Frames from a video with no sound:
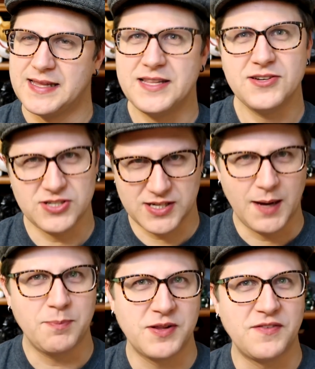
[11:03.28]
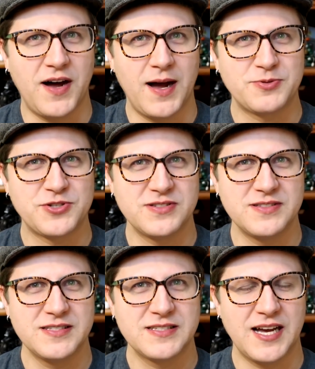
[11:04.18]
There's a couple of
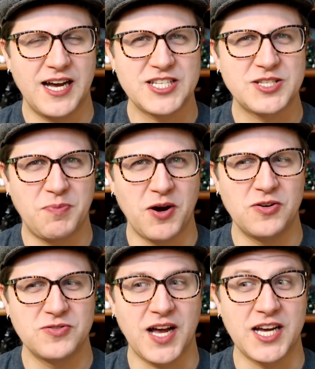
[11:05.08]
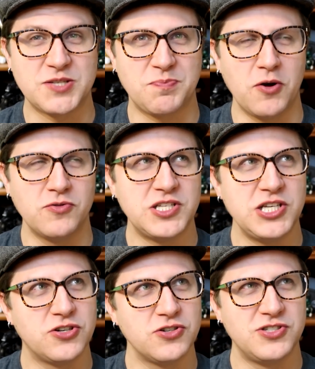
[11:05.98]
options, I suppose. I suppose
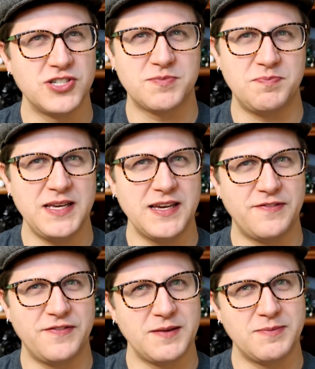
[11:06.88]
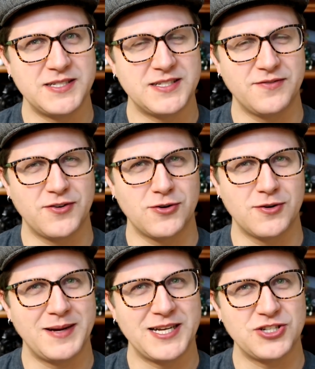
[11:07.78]
he could just be a figment of
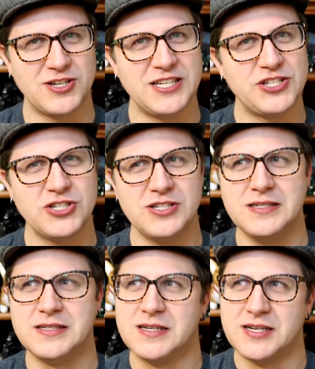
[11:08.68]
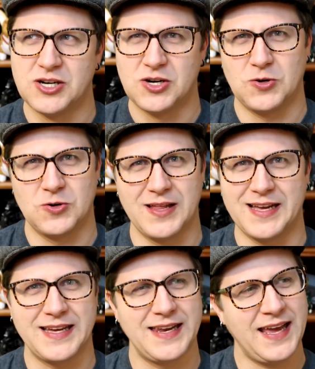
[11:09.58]
her imagination, or
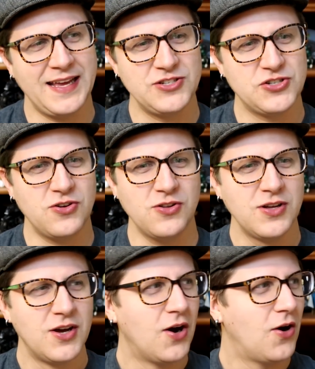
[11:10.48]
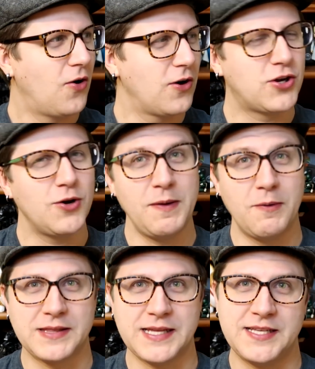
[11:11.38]
like an angel, or it could be
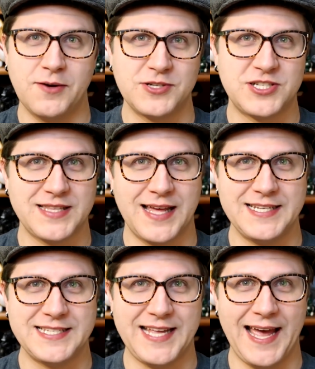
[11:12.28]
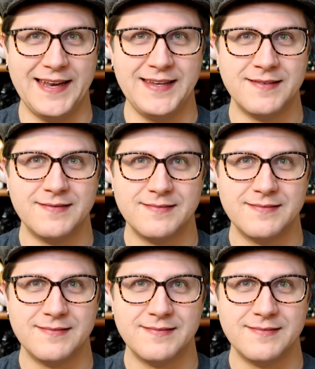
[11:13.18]
what they did, which is that he's dead.